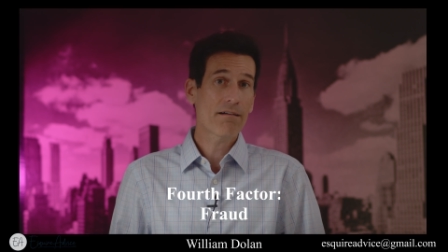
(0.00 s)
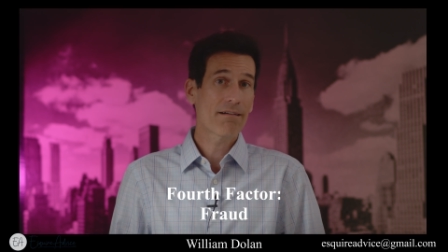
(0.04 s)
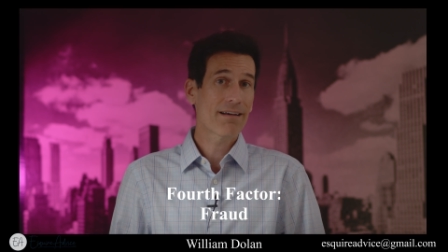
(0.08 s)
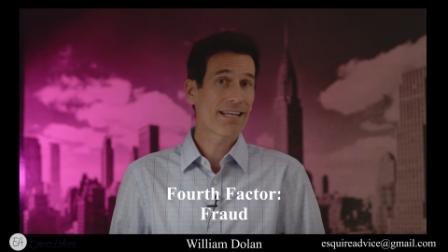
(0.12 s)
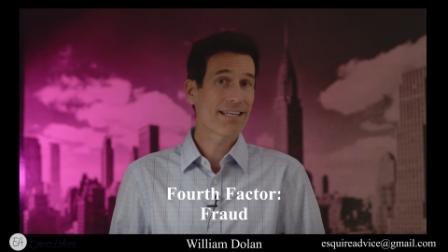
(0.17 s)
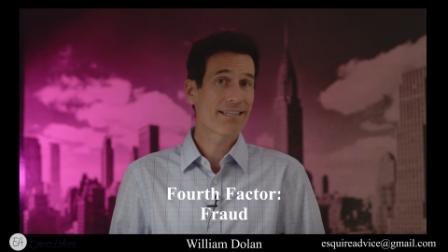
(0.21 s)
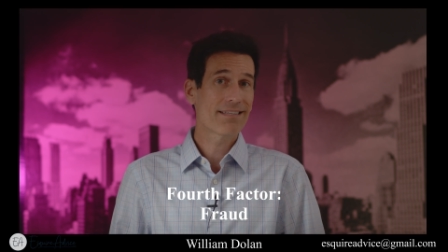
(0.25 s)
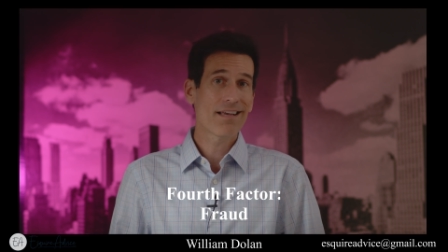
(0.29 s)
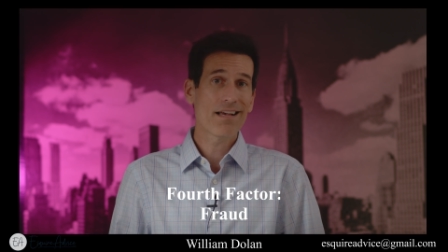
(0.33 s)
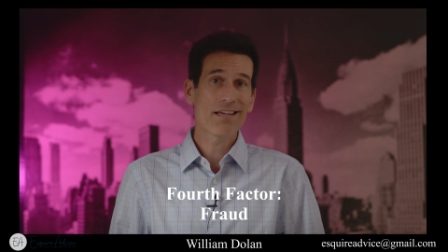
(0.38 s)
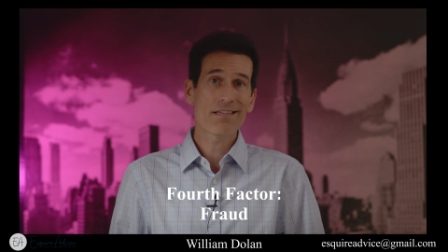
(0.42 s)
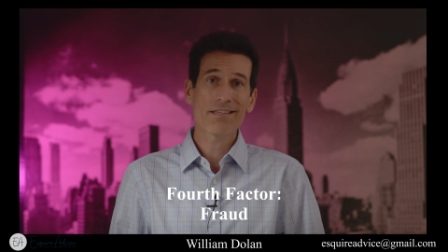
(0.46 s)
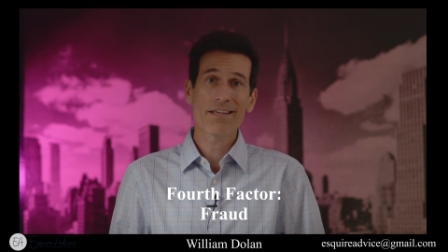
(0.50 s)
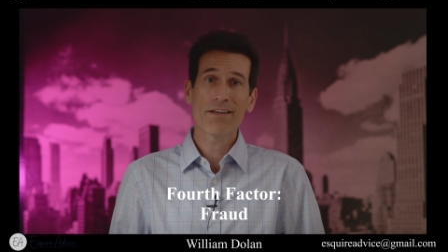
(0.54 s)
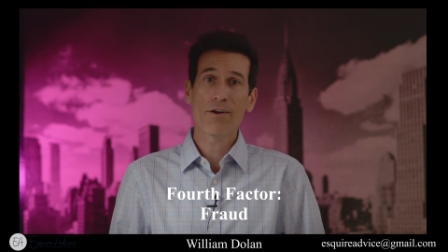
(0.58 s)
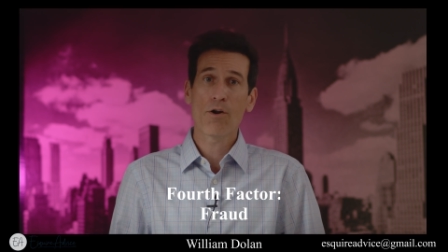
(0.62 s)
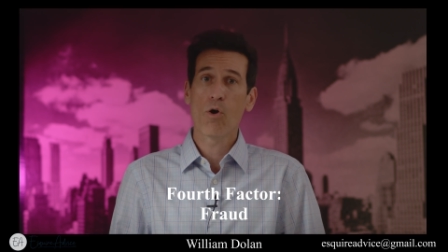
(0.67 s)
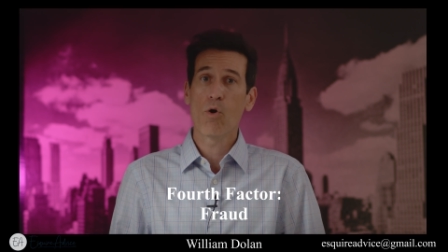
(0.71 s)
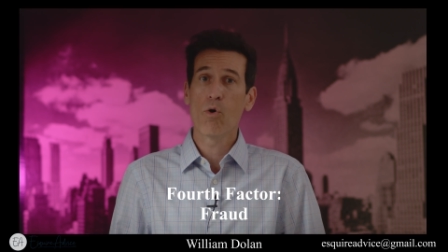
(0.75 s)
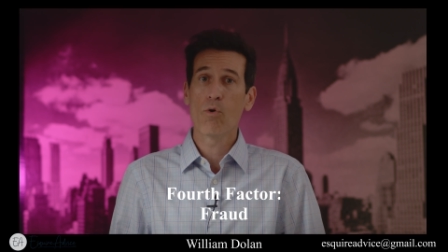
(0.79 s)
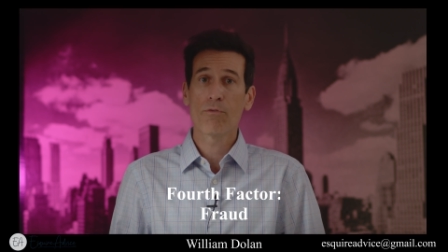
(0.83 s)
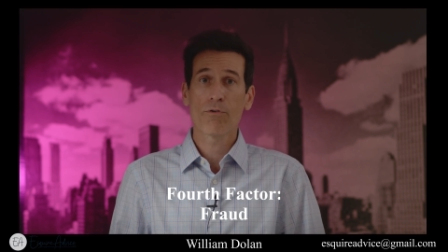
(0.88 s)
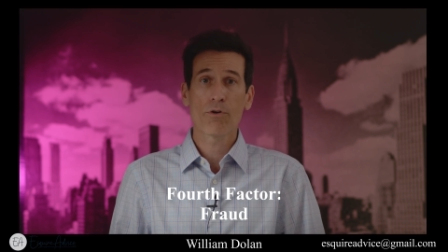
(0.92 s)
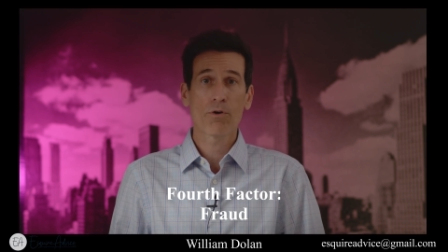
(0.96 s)
and it doesn't
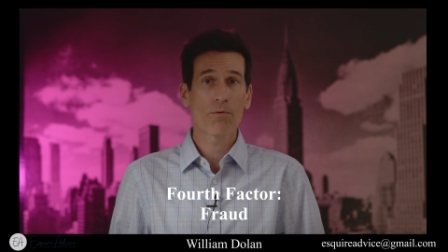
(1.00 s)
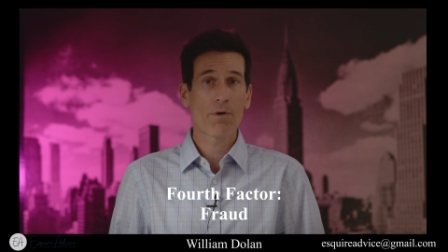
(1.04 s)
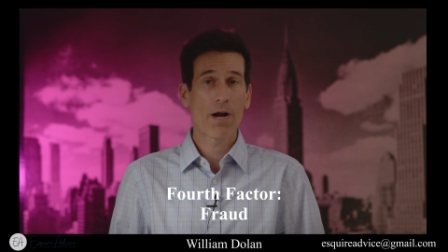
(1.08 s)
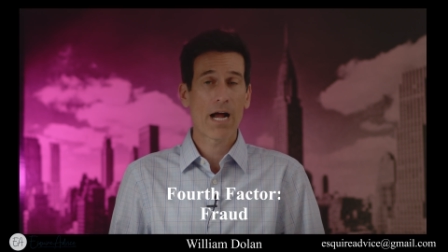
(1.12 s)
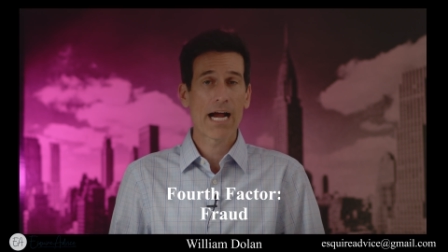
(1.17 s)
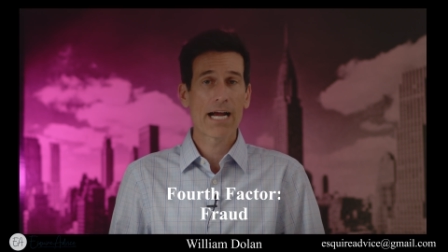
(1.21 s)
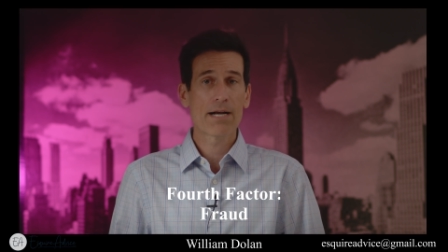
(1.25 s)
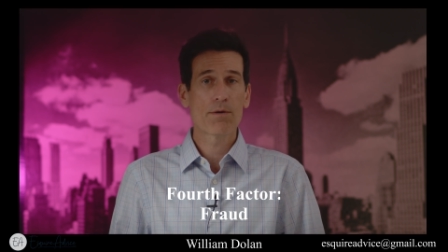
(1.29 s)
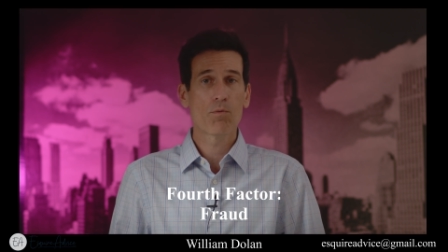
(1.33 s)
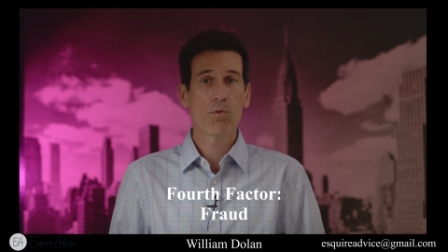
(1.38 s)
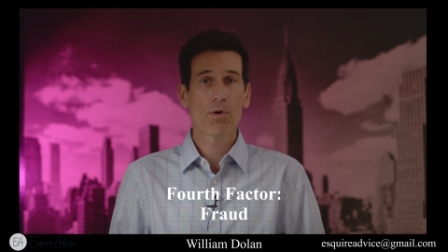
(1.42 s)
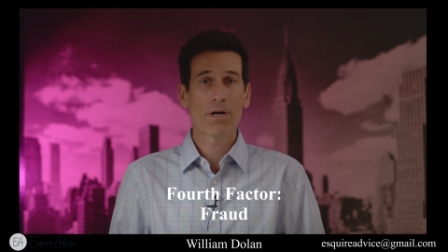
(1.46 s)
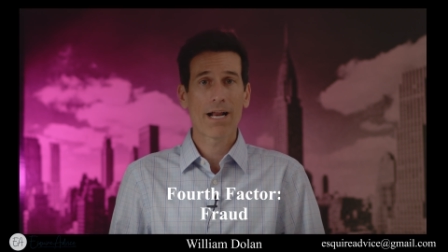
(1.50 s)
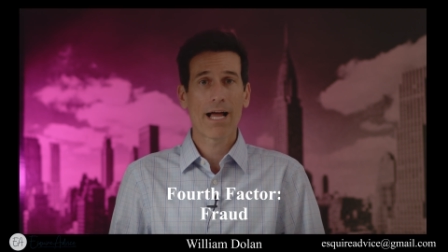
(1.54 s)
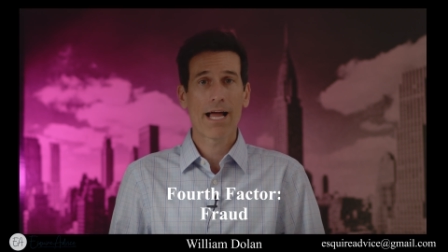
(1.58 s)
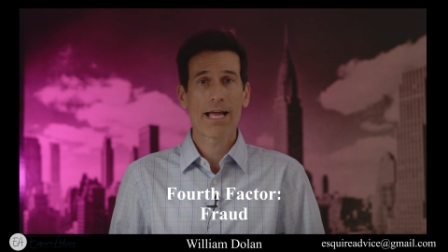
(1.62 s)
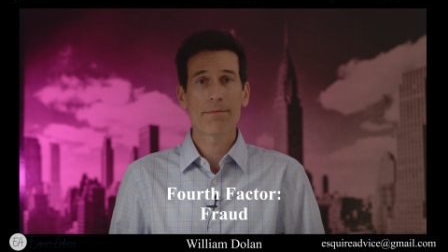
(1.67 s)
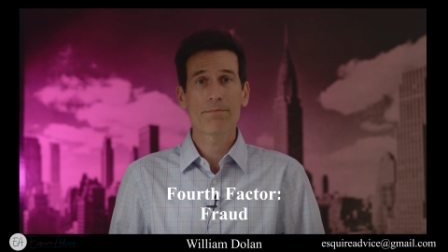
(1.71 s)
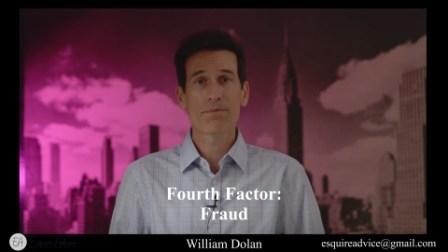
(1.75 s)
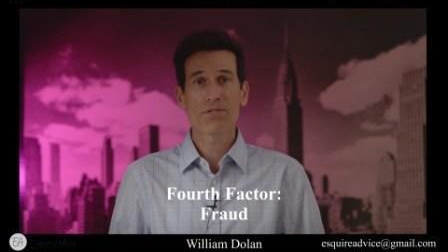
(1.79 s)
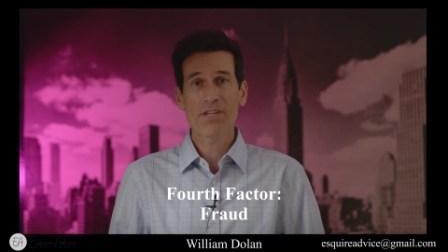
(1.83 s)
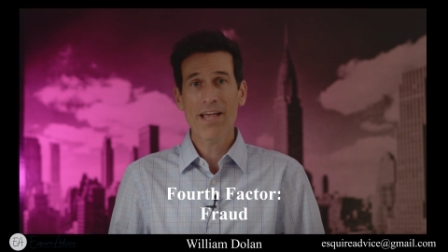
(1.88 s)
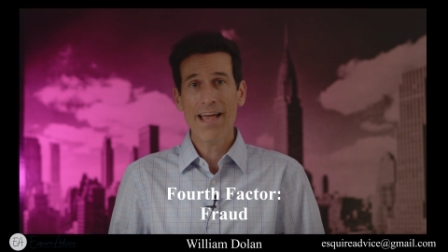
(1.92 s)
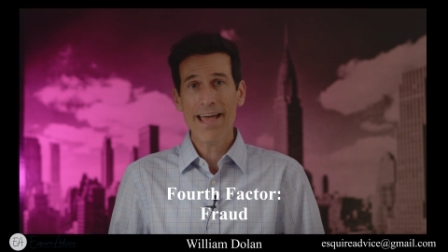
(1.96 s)
override what I
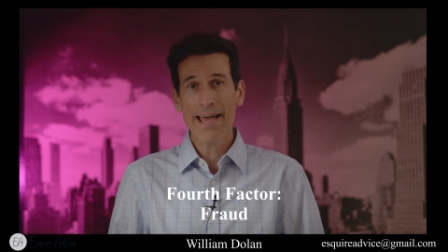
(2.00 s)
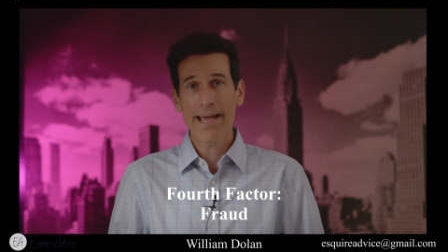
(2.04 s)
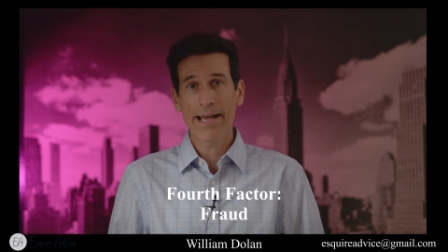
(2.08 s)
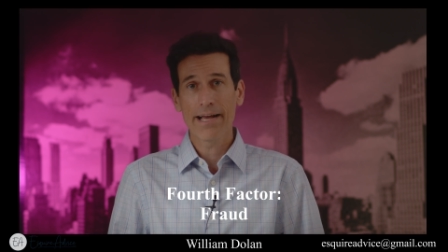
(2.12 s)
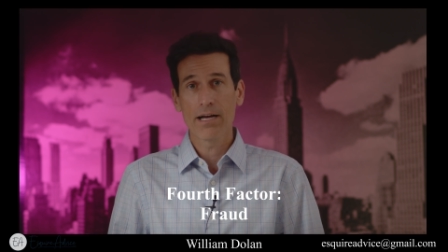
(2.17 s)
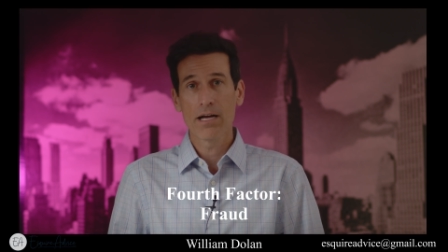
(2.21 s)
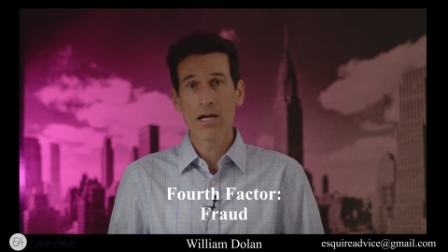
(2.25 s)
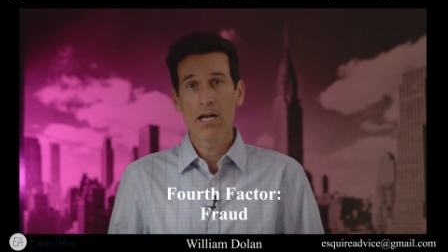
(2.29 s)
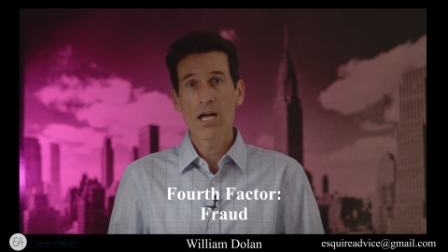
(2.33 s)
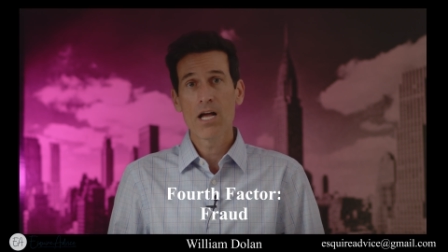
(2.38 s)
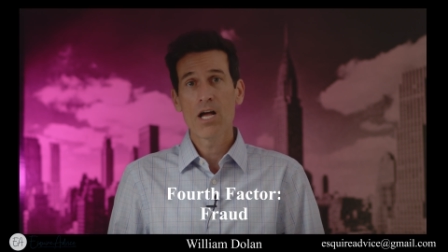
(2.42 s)
am saying.